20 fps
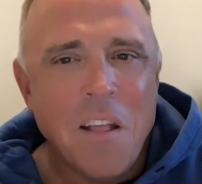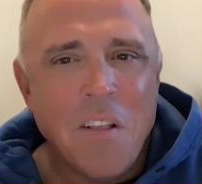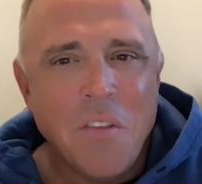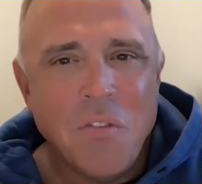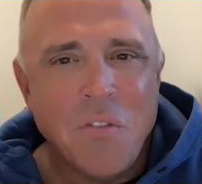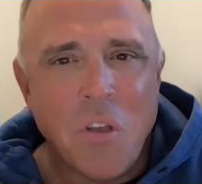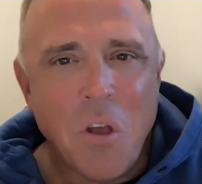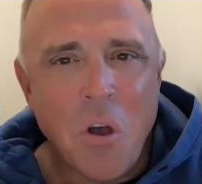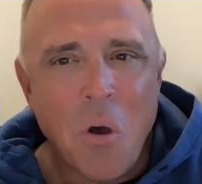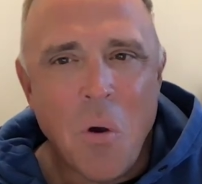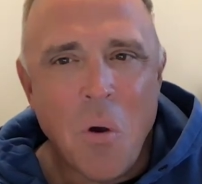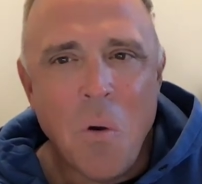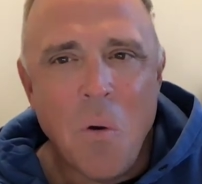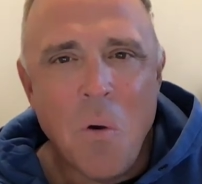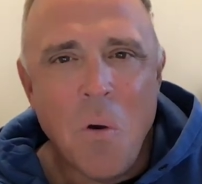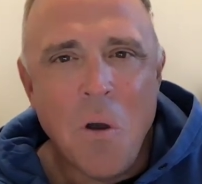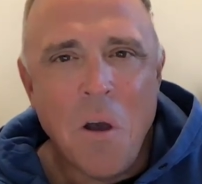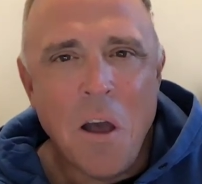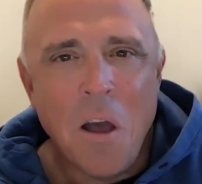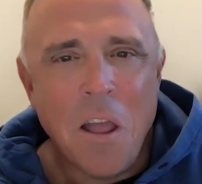
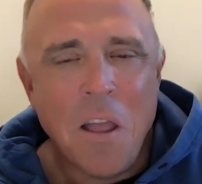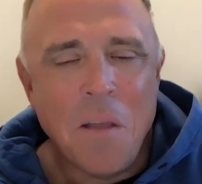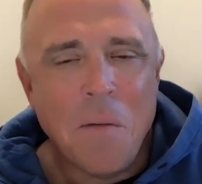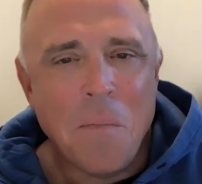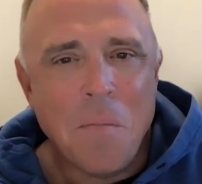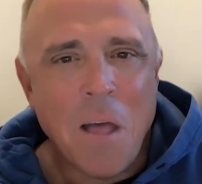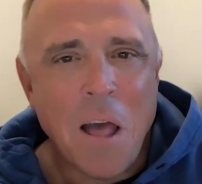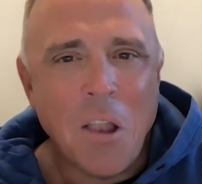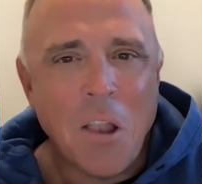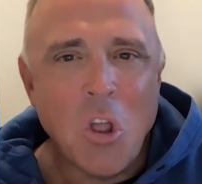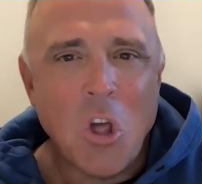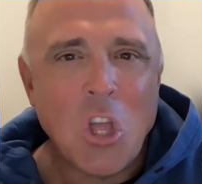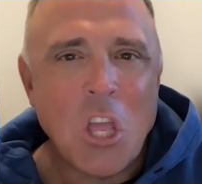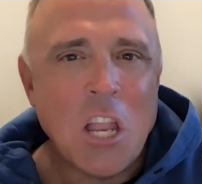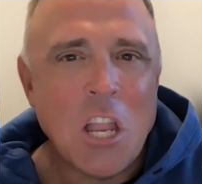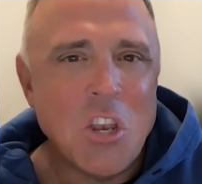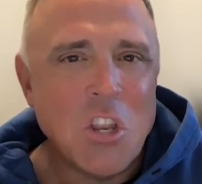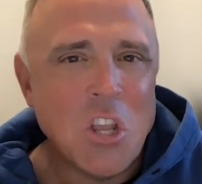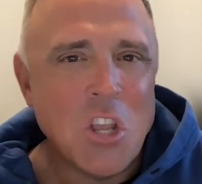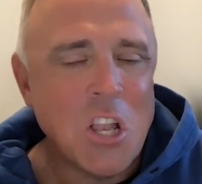So I am not
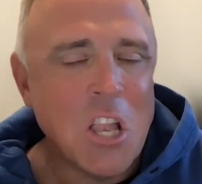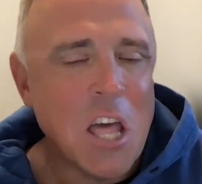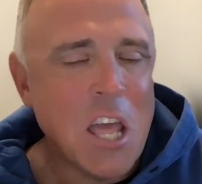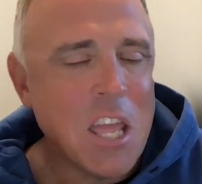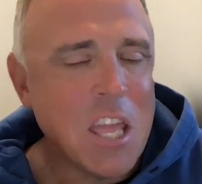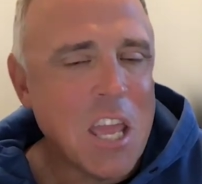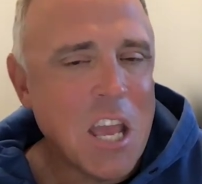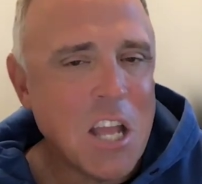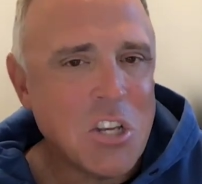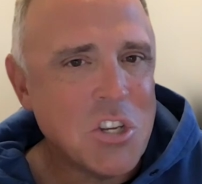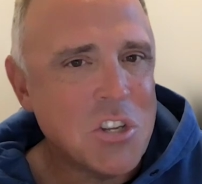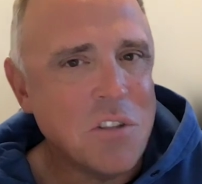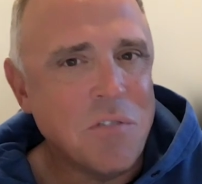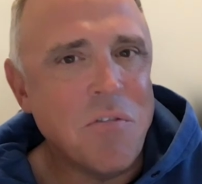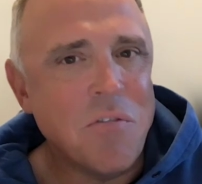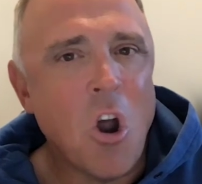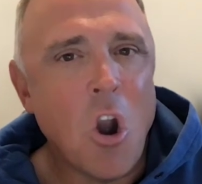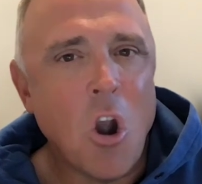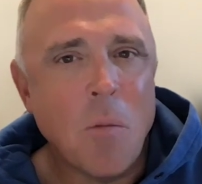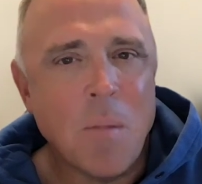looking to like catch the
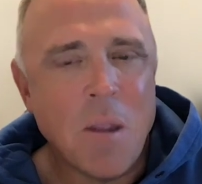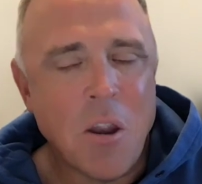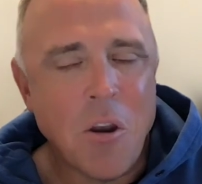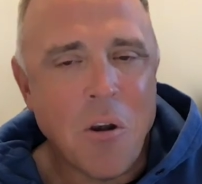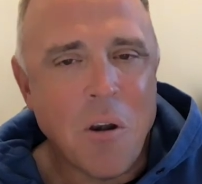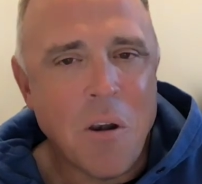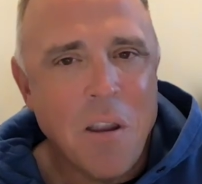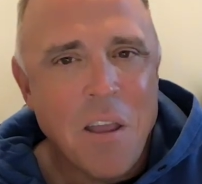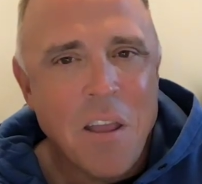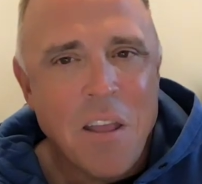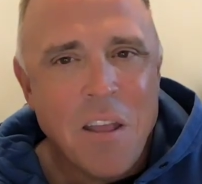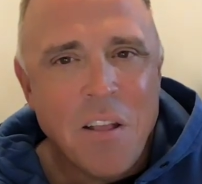farm here.